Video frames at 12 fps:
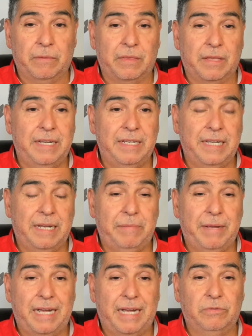He did
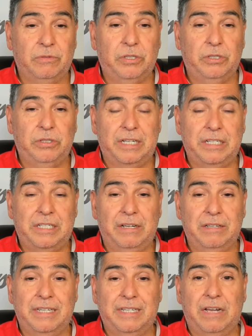pass for two
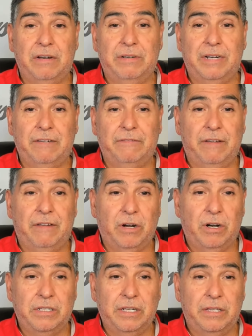touchdowns and 195
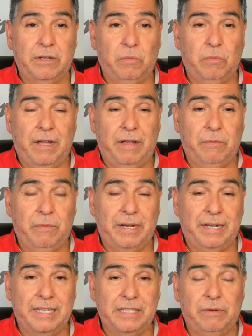yards in their uh, win
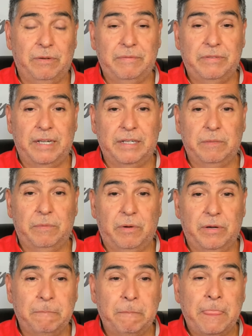against their FCS opponent.